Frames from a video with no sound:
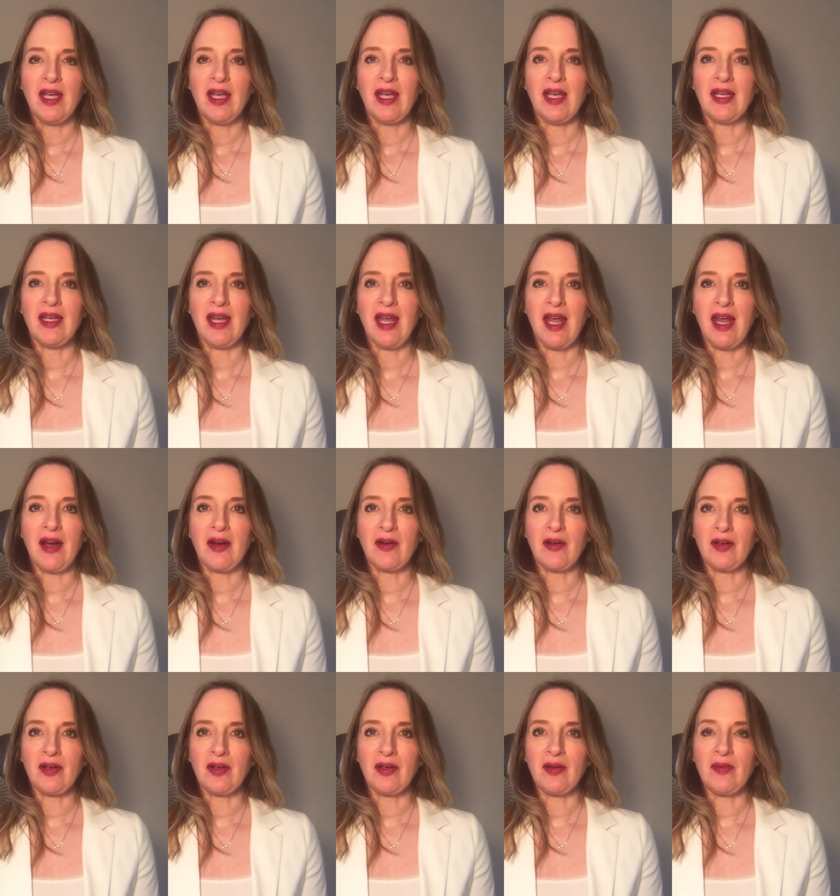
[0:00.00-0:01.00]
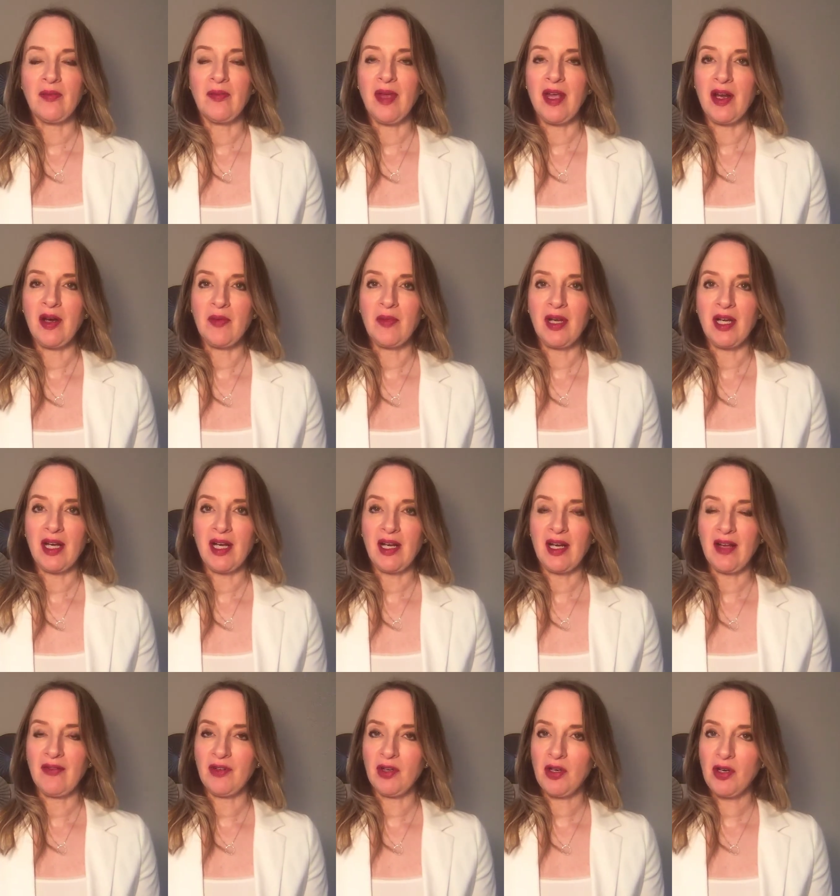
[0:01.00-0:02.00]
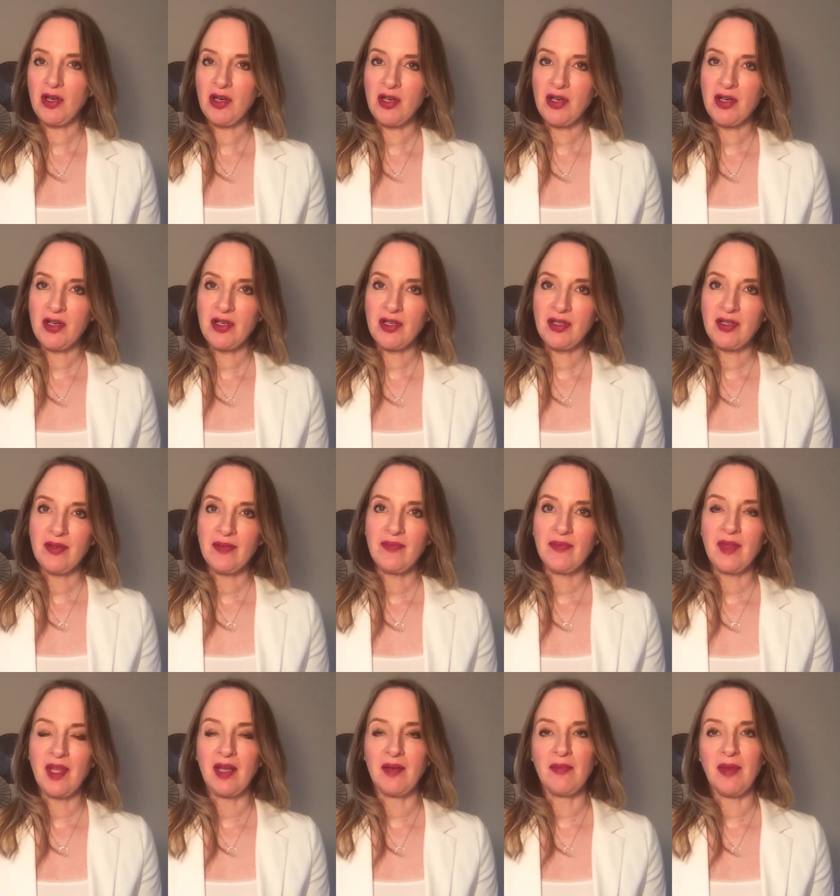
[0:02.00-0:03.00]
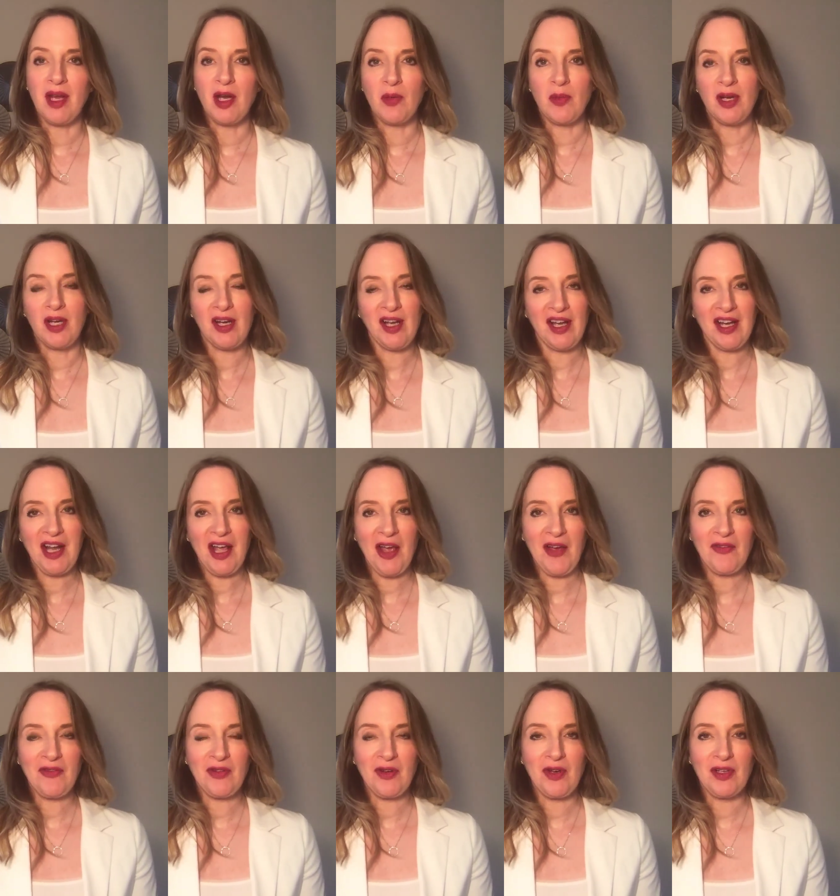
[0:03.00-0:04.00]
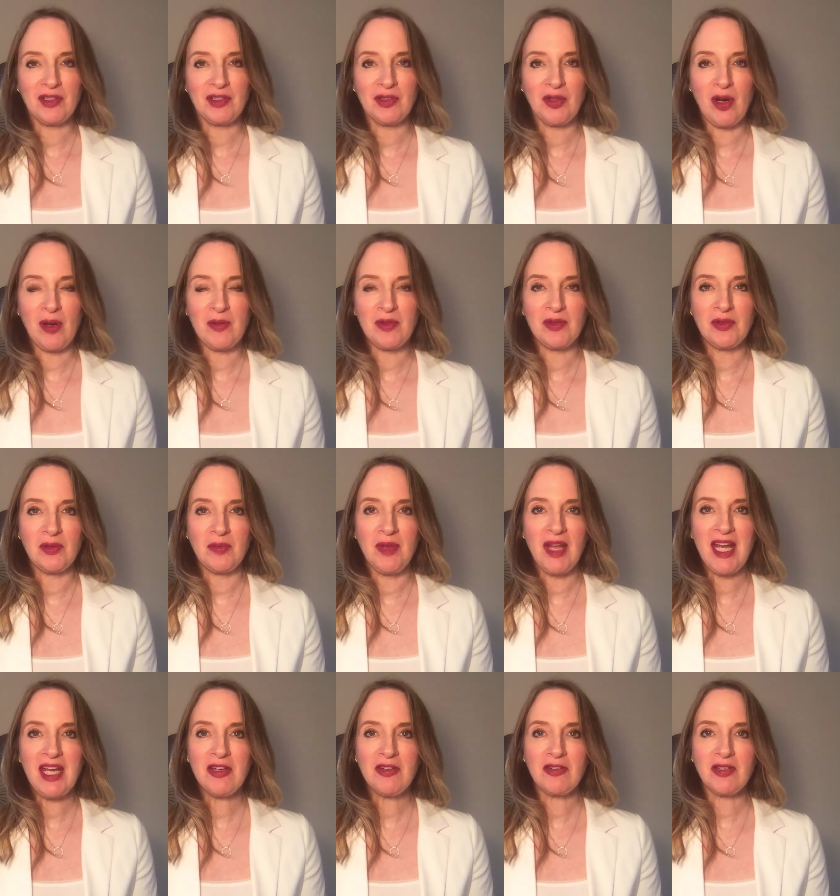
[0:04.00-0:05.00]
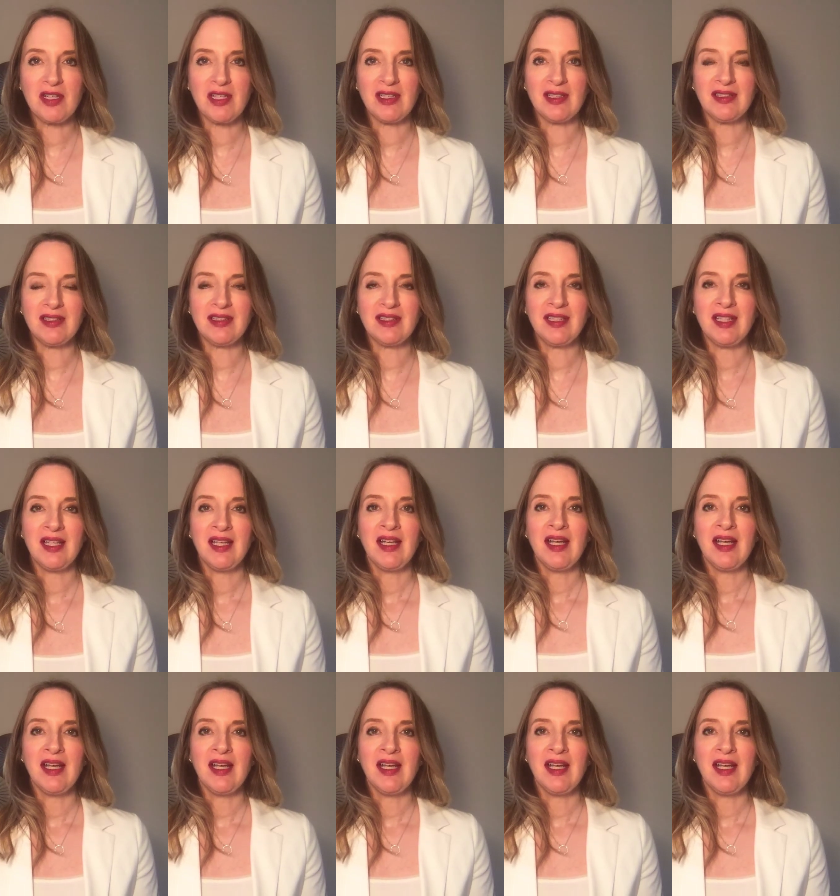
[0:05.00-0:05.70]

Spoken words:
an error may or may not have occurred and may or may not have caused harm to a patient,